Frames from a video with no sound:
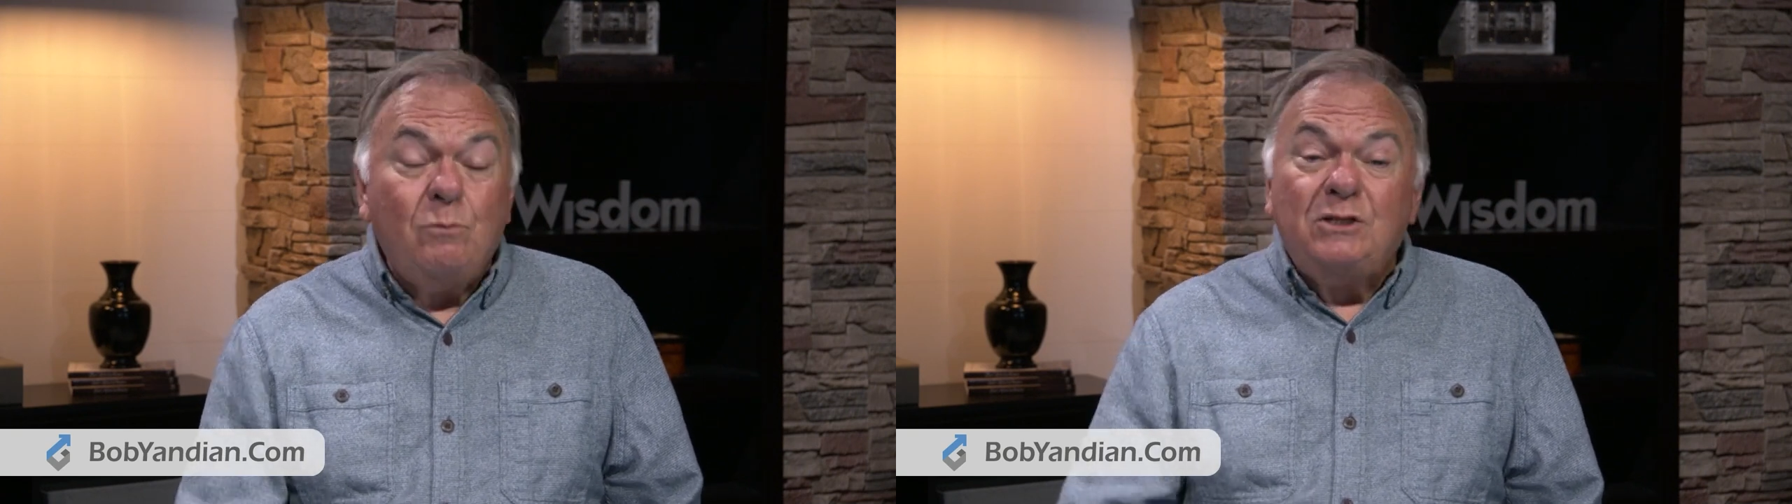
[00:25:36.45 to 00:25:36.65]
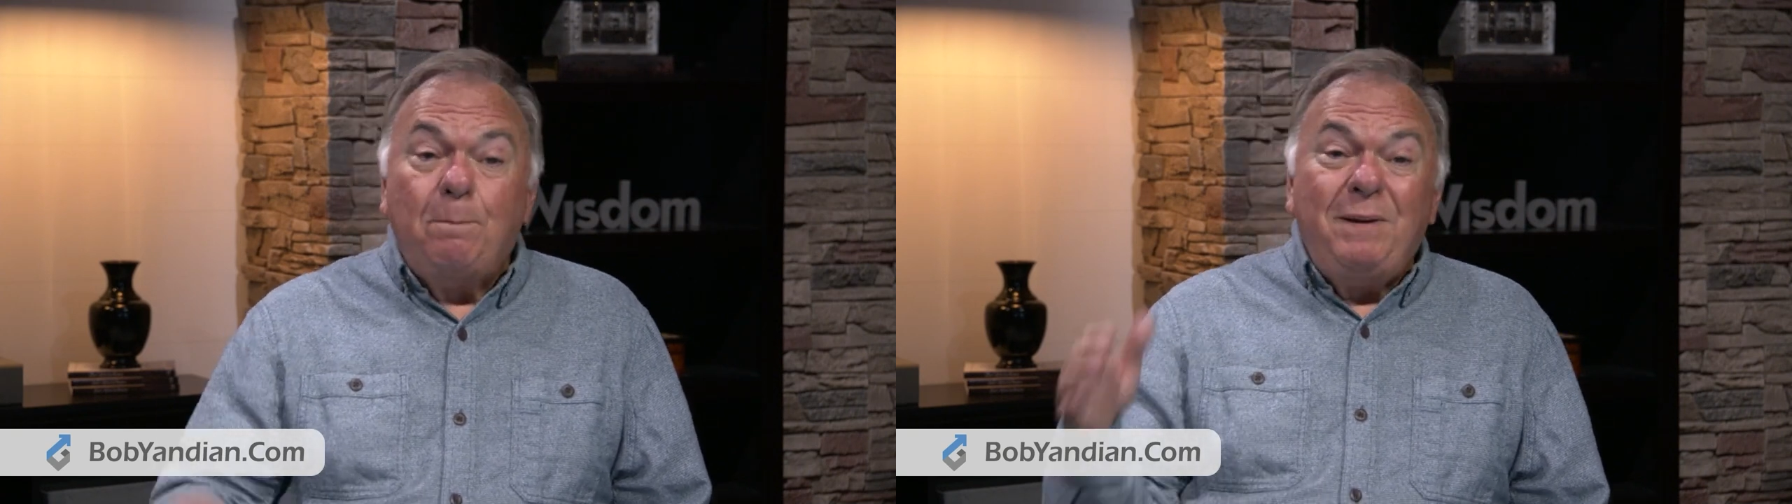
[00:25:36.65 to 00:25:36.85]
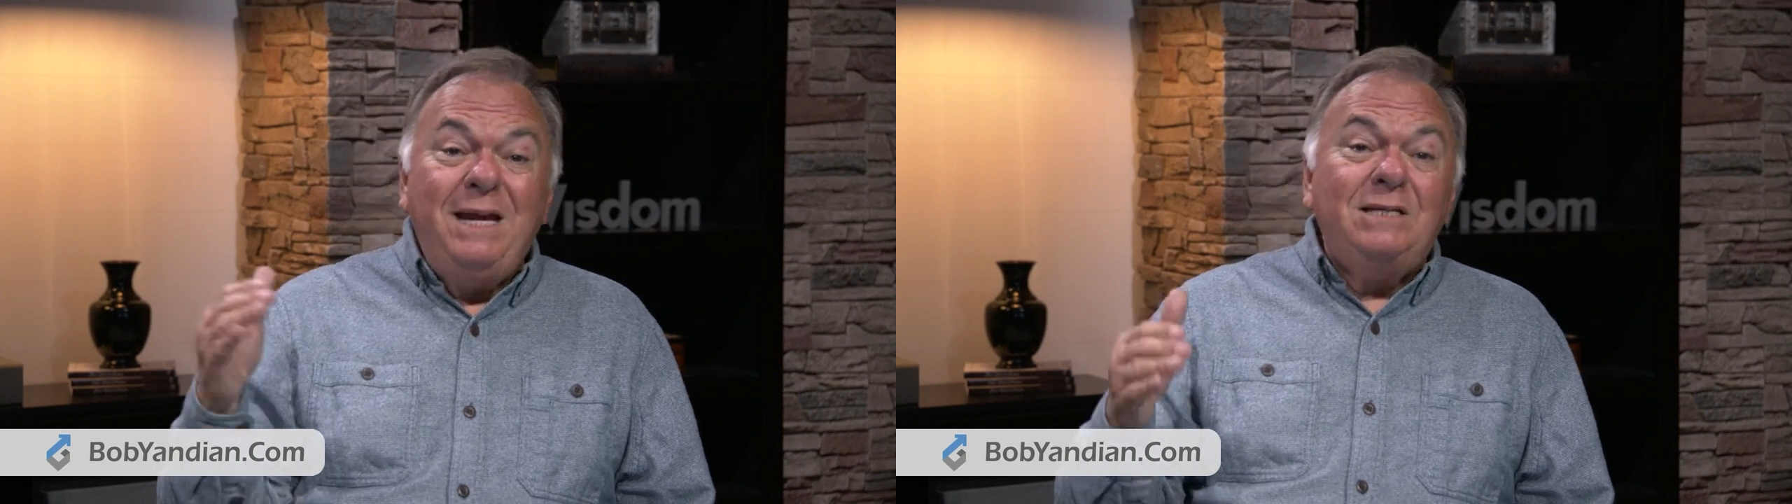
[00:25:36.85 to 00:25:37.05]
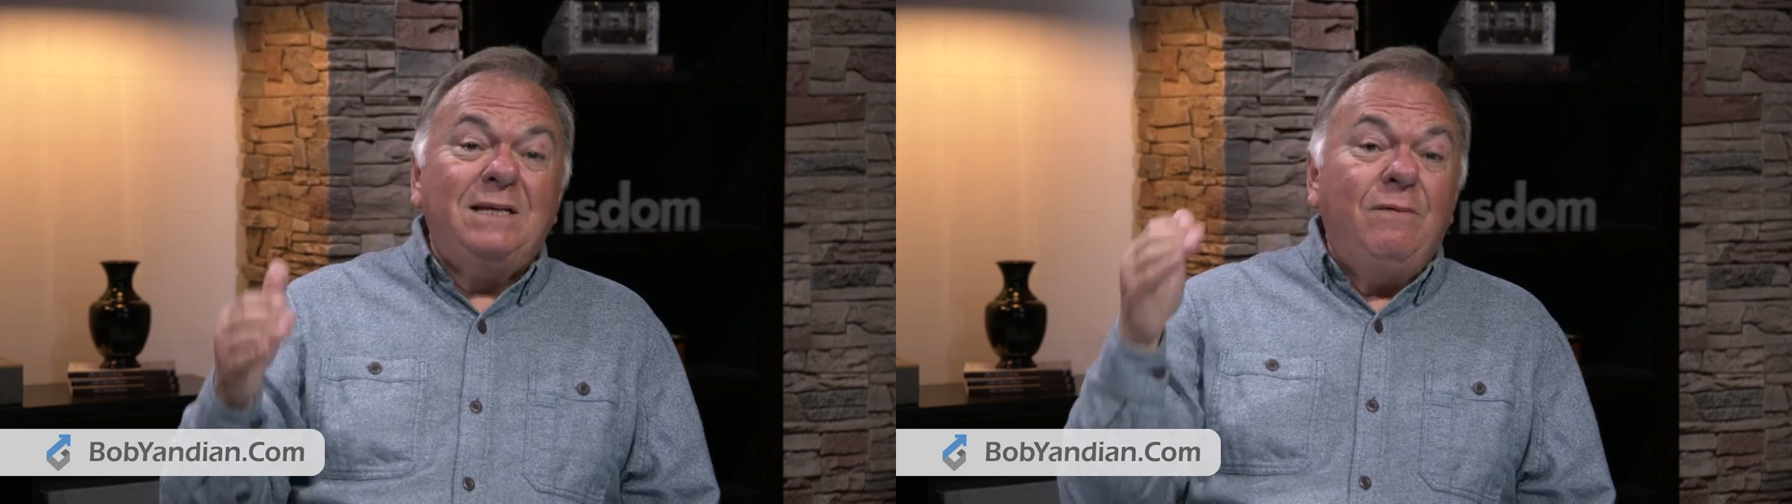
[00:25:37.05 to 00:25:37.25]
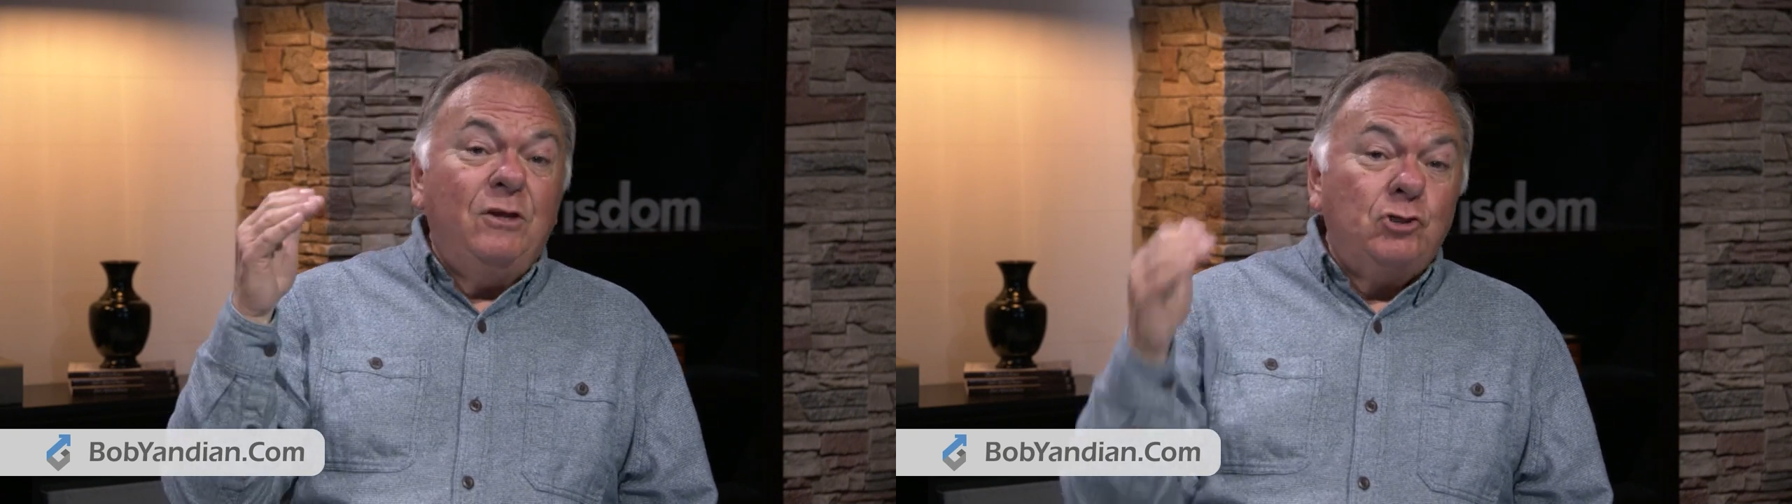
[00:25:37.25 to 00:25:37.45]
There was a peace
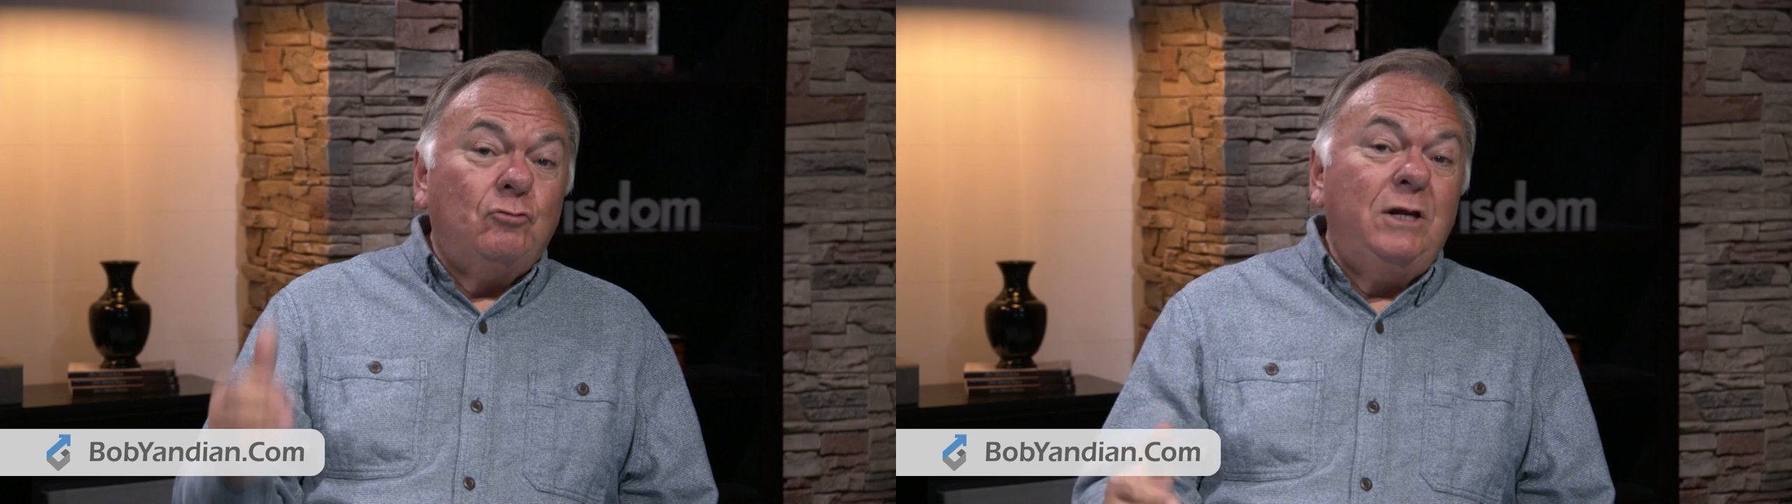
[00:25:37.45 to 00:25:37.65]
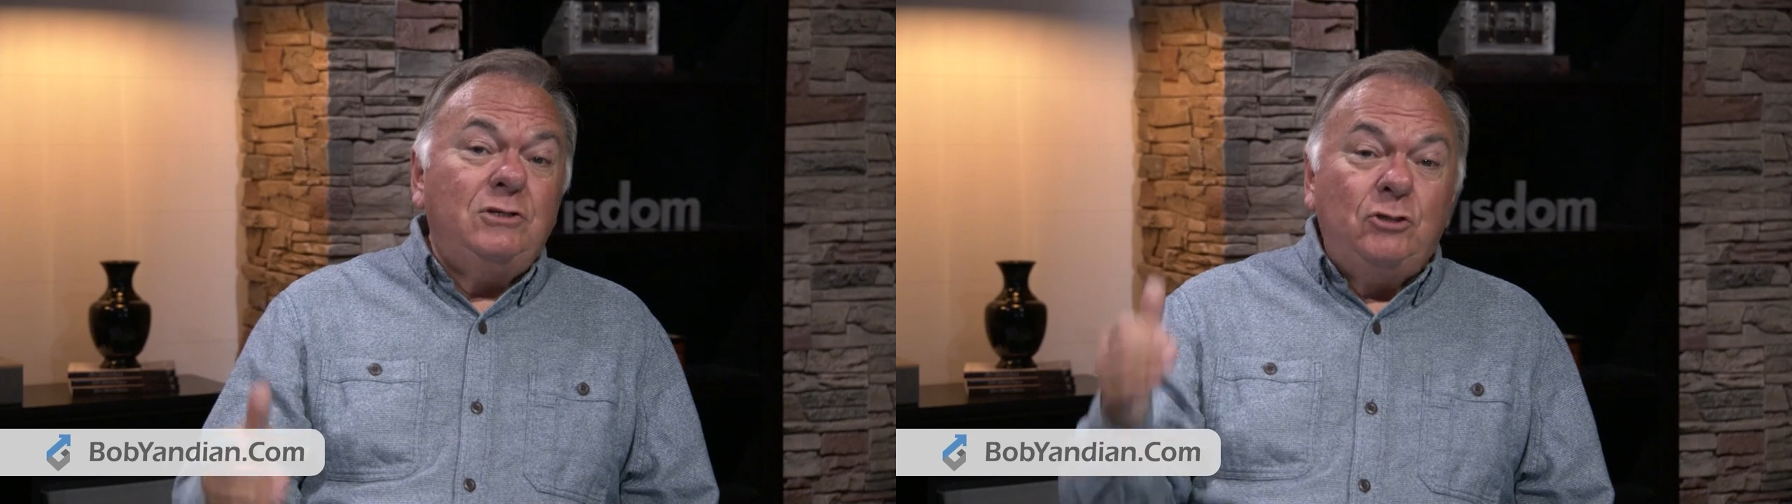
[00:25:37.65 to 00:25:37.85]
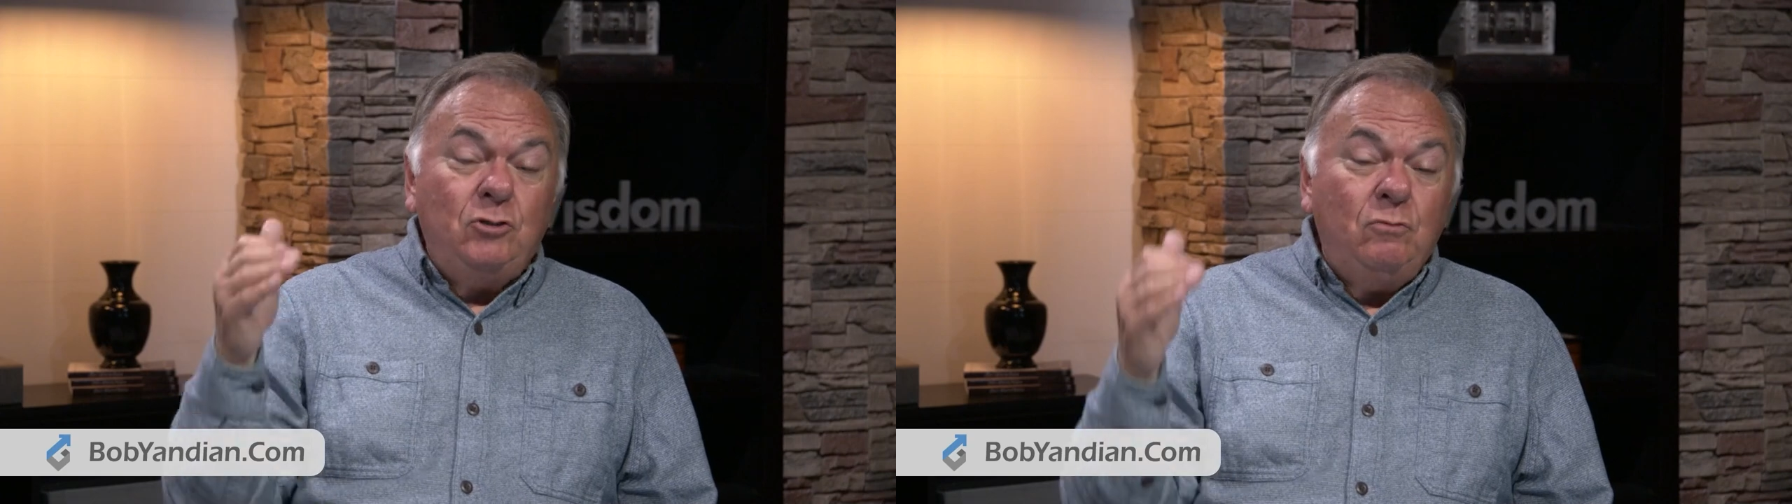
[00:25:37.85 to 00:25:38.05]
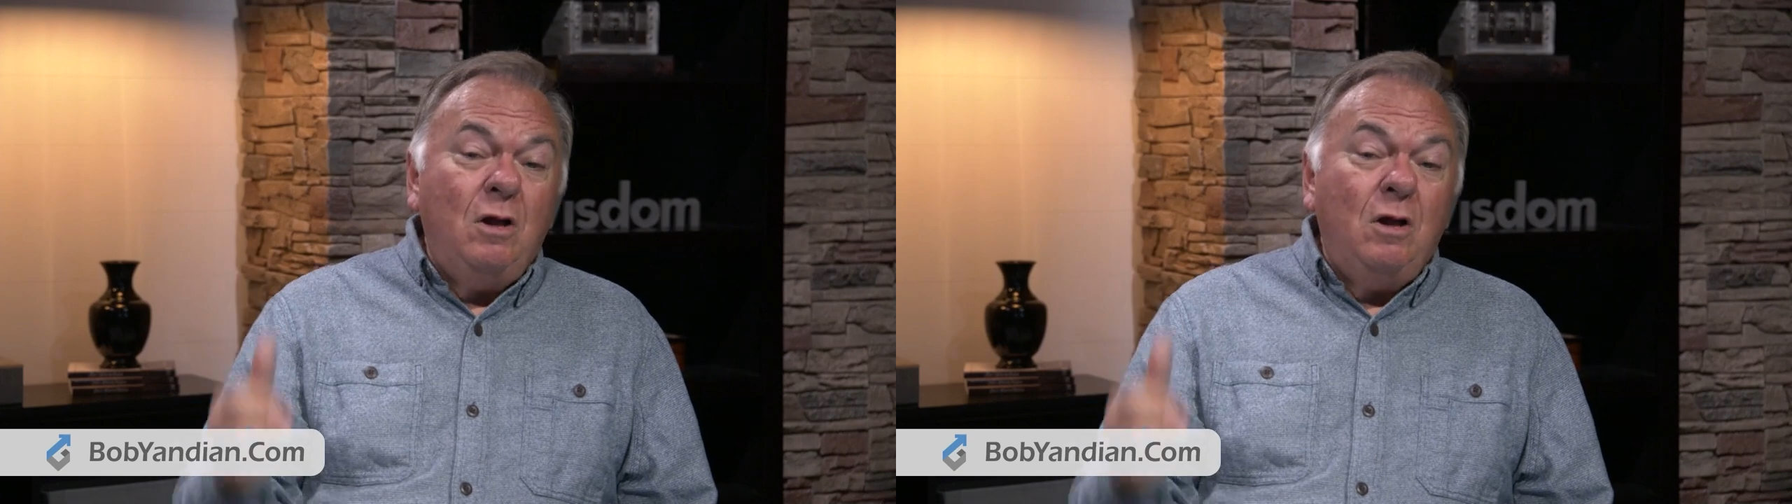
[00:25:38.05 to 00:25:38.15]
in the streets that